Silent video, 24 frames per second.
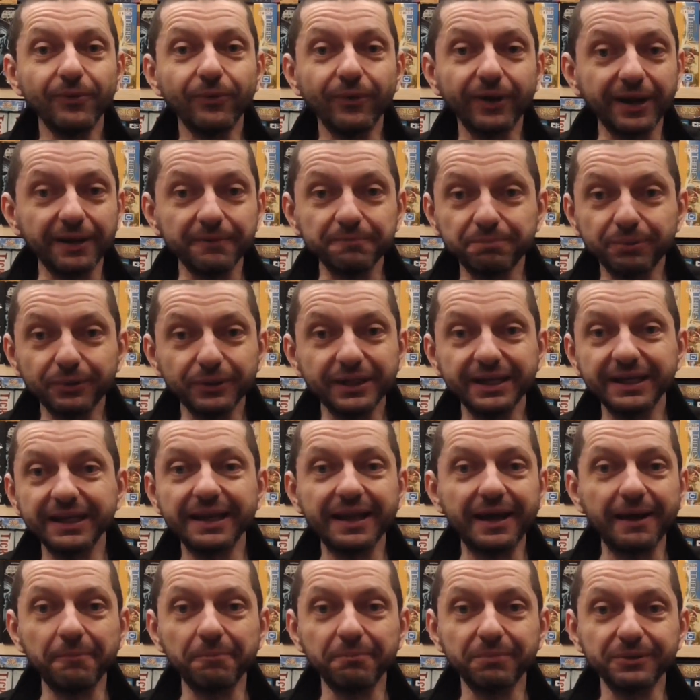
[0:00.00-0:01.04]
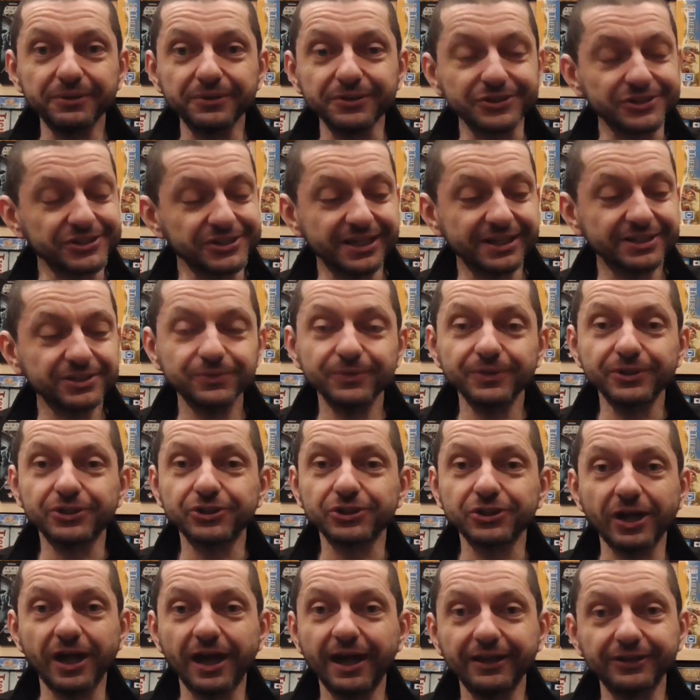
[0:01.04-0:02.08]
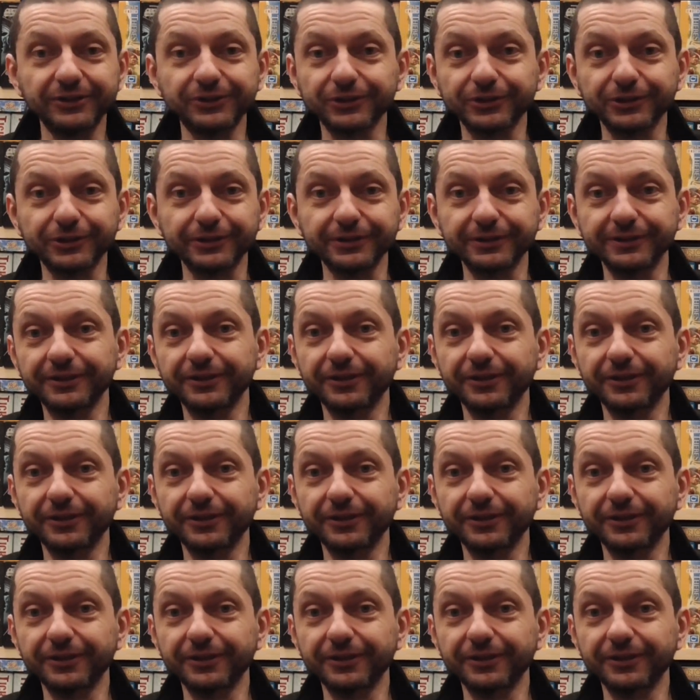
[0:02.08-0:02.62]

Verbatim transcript: when I'm putting numbers next to each other?